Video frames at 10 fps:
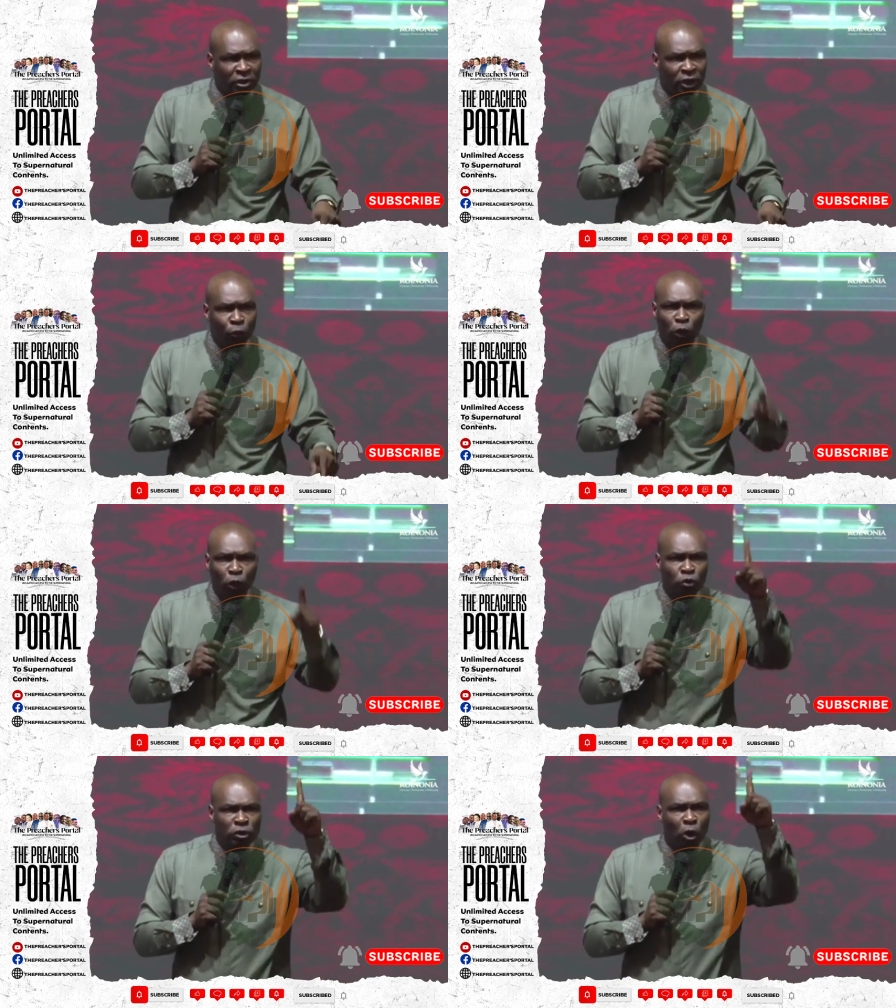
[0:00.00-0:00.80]
you will
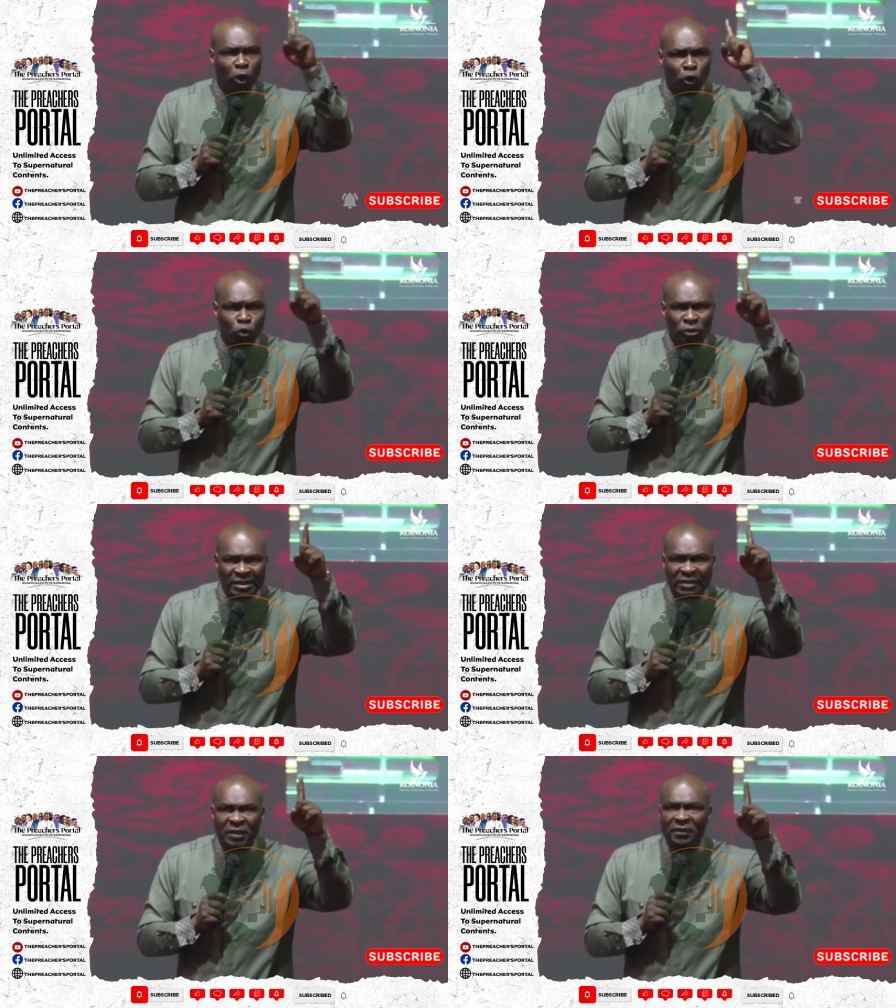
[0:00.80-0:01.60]
lose your
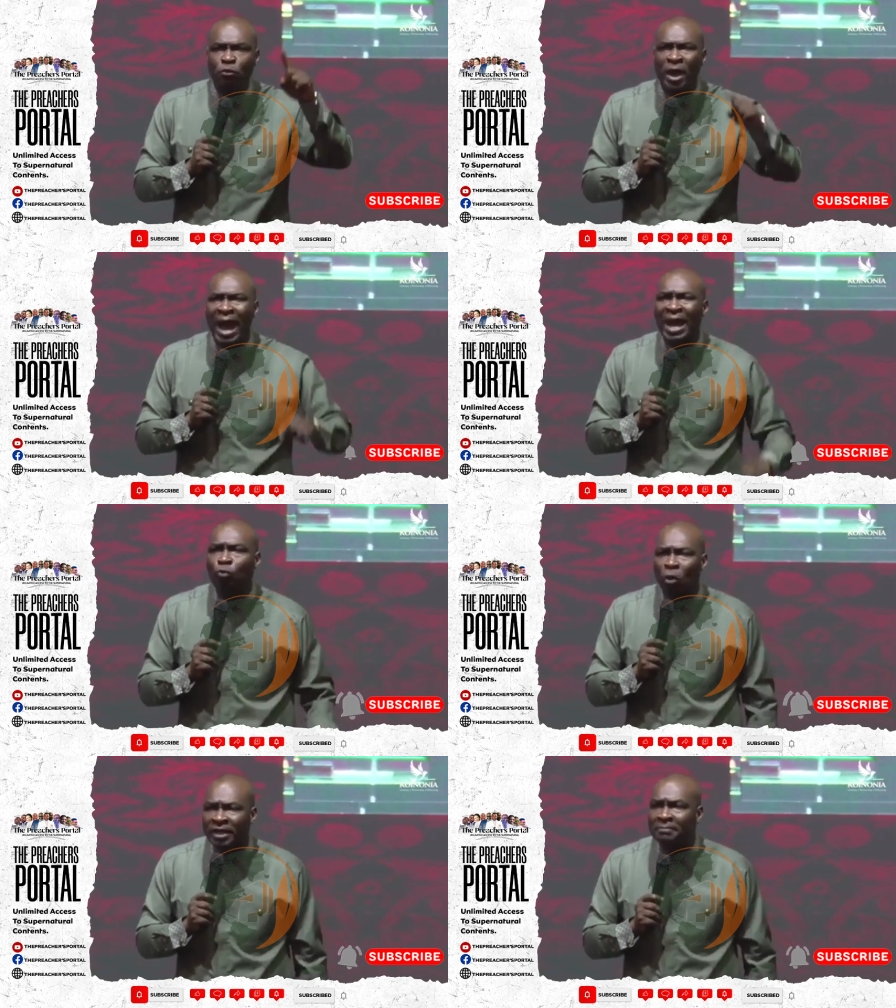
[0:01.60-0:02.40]
goods even if you're a
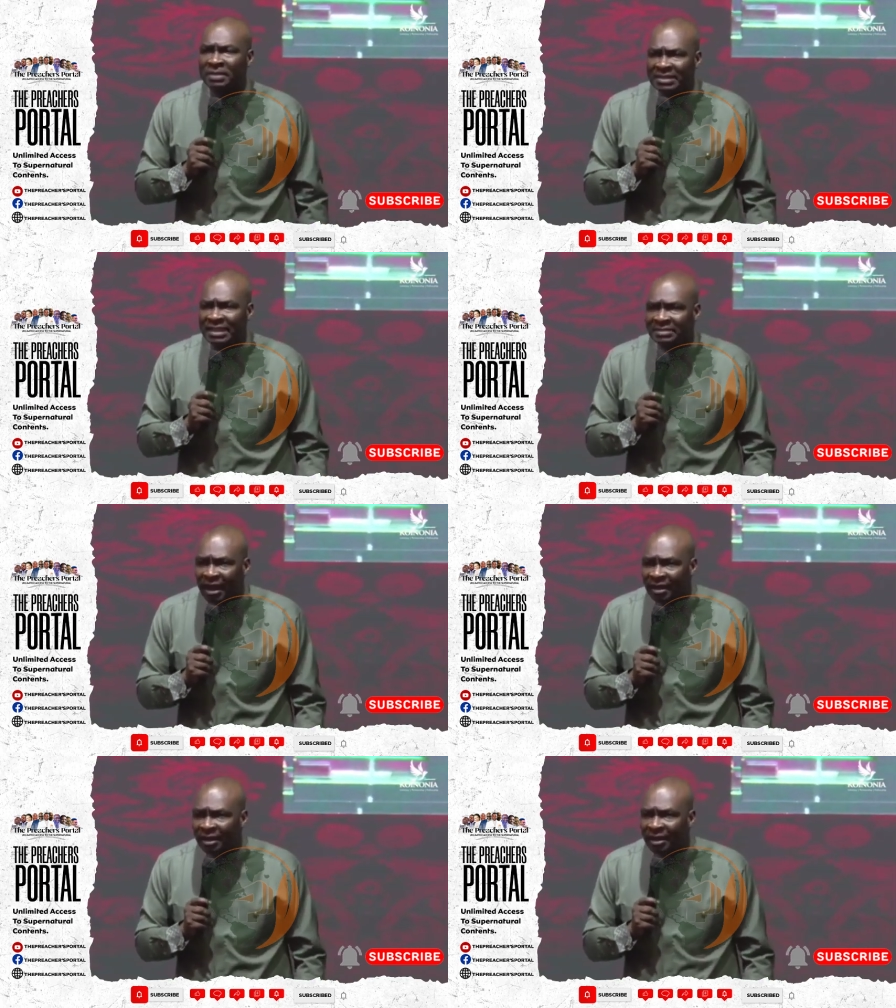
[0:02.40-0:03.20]
hardworking
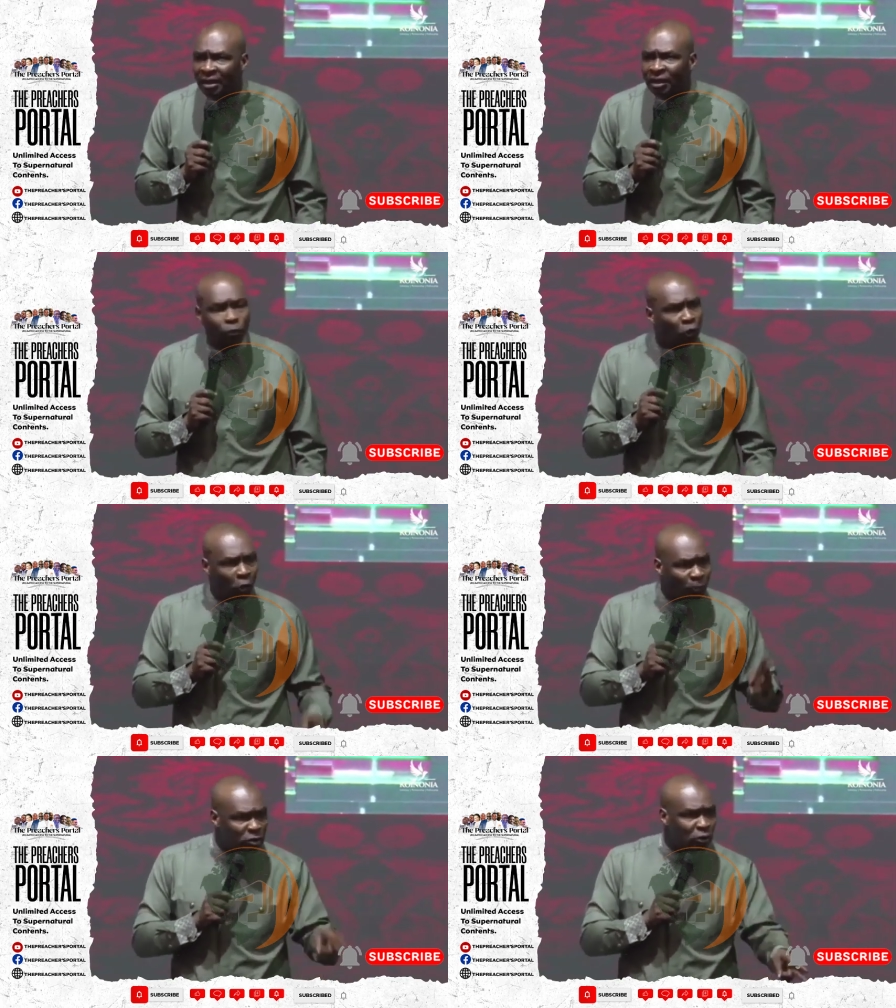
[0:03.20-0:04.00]
businessman you will
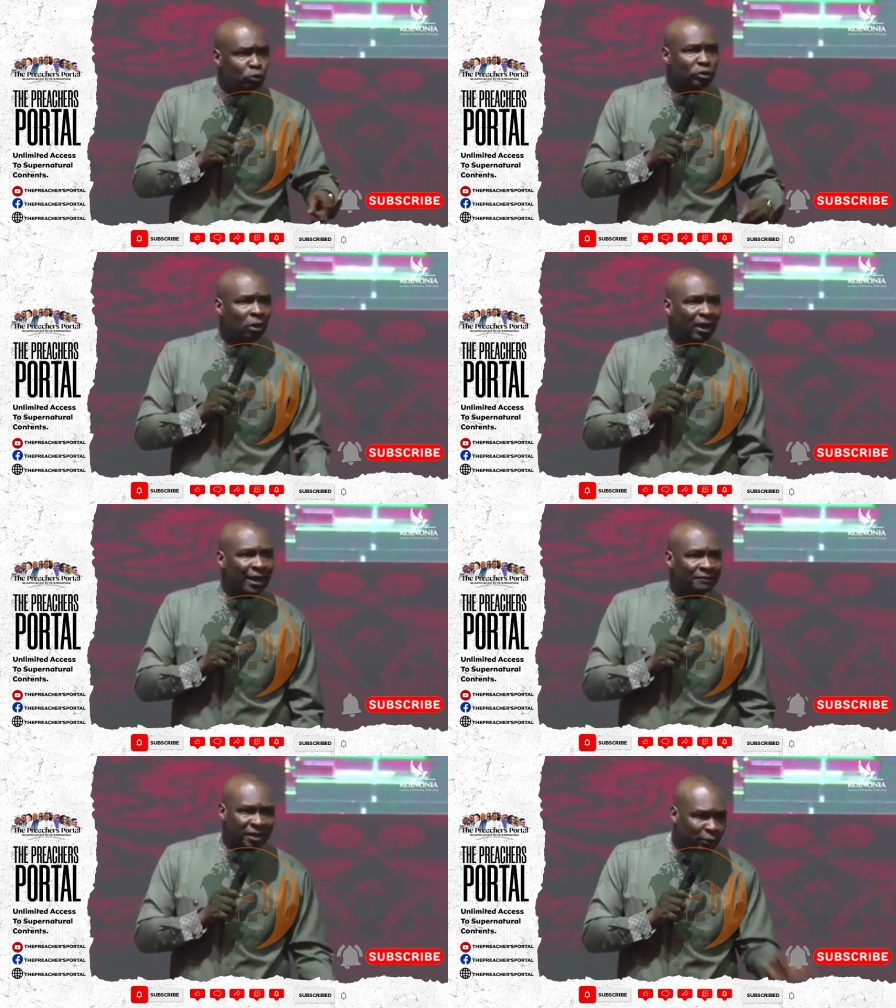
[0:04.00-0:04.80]
almost lose your
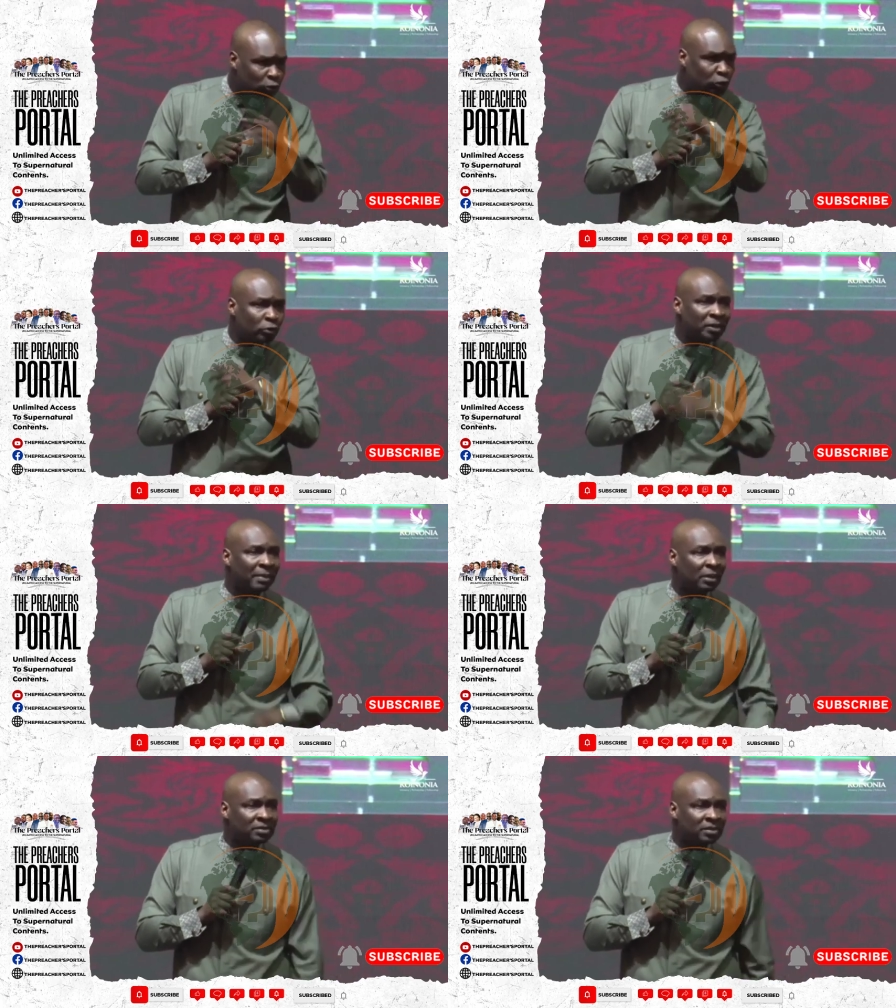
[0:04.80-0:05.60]
life till you throw him
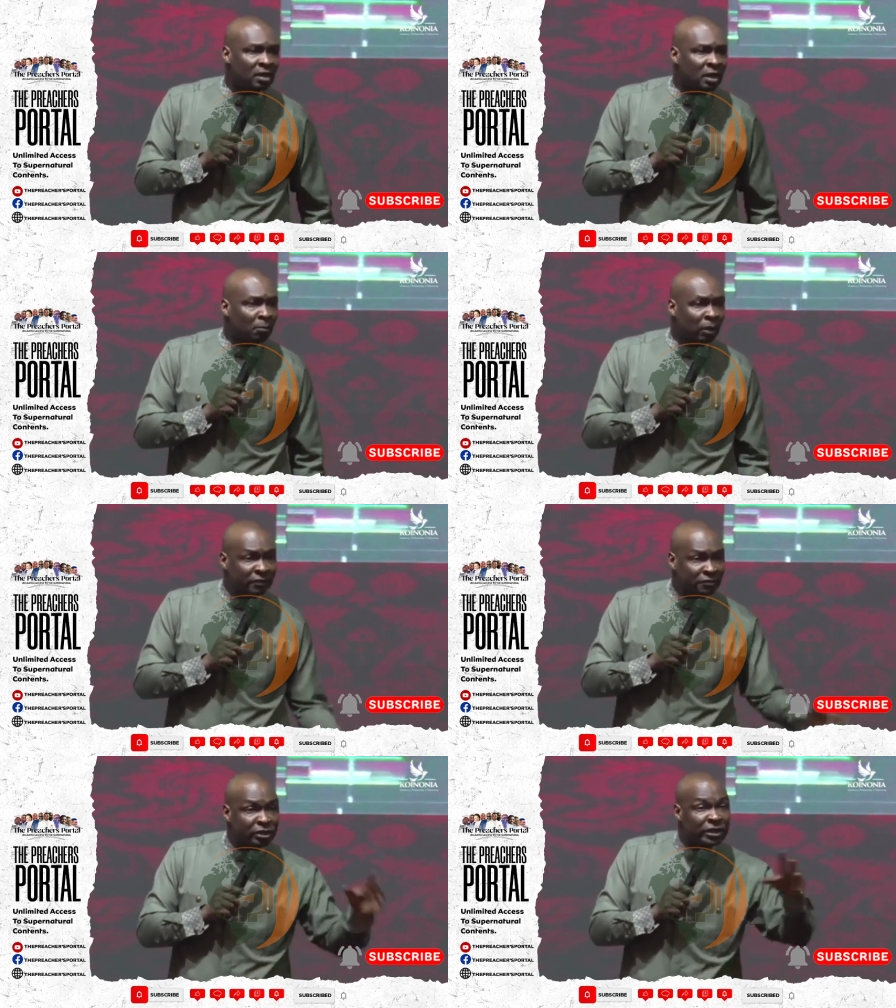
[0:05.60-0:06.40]
out but
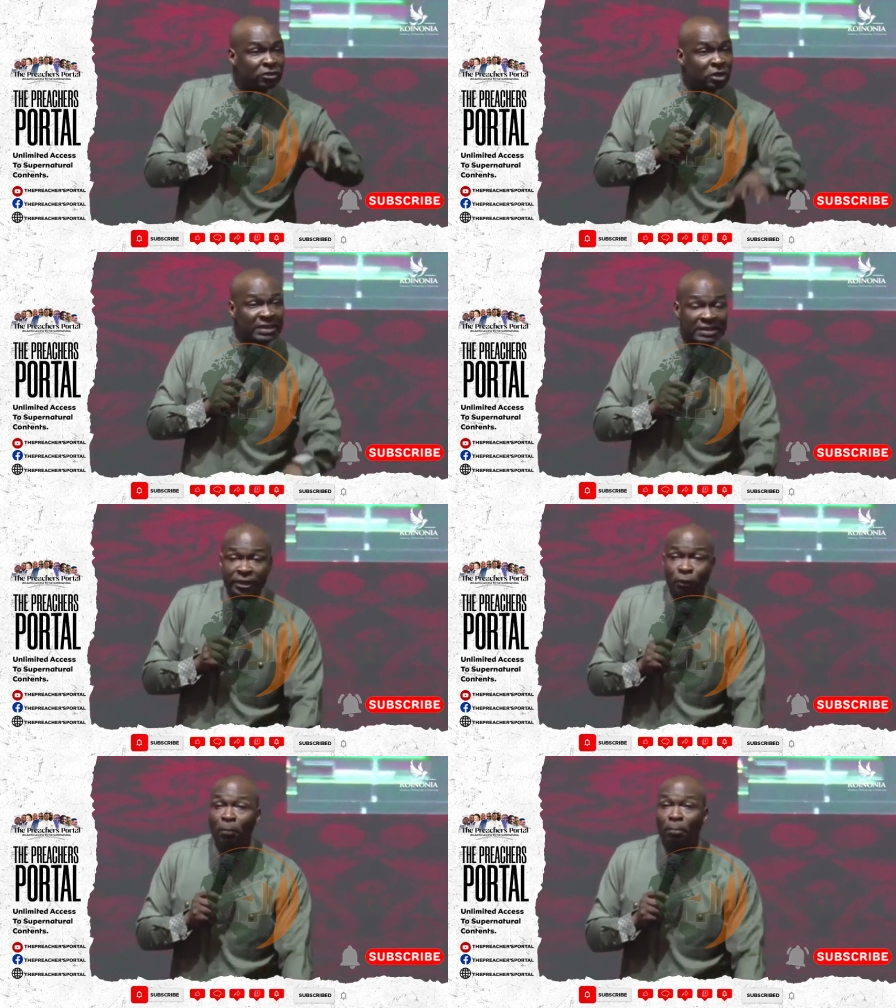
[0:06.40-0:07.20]
if jesus is
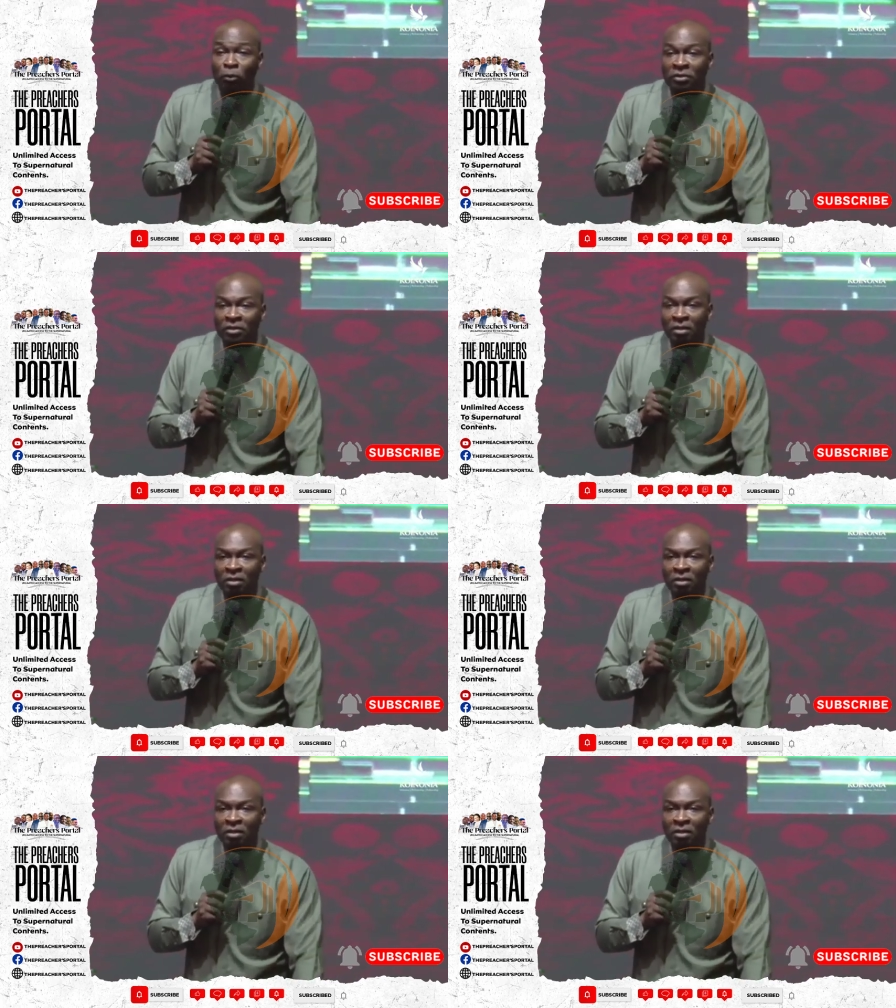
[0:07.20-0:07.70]
in your boat